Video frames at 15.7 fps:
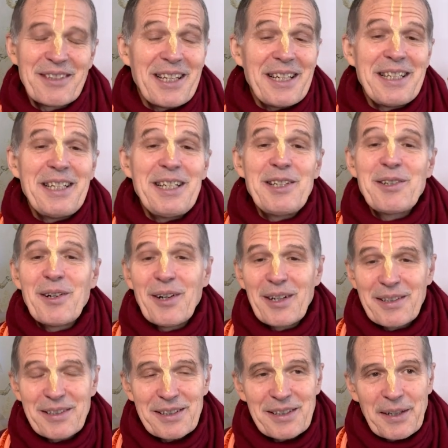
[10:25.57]
Then he
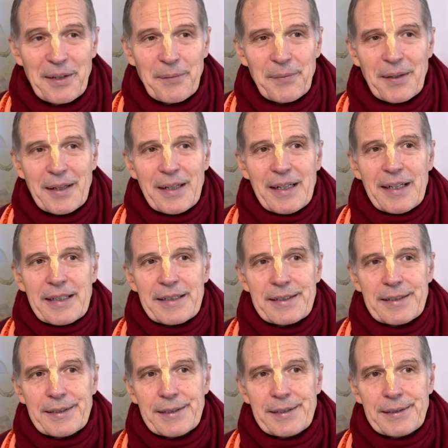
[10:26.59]
turns
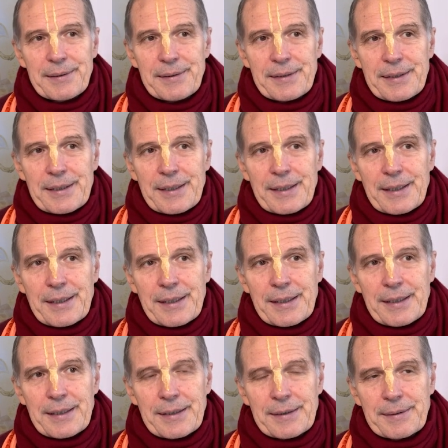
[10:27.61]
to
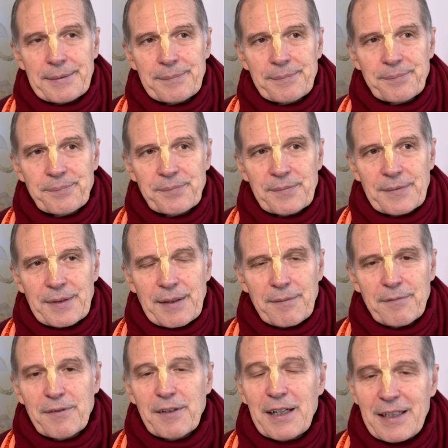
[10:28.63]

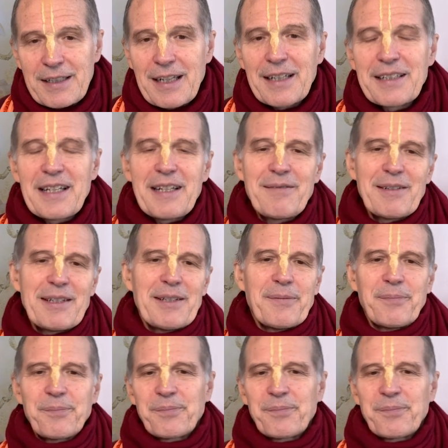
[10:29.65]
Vrinda Devi,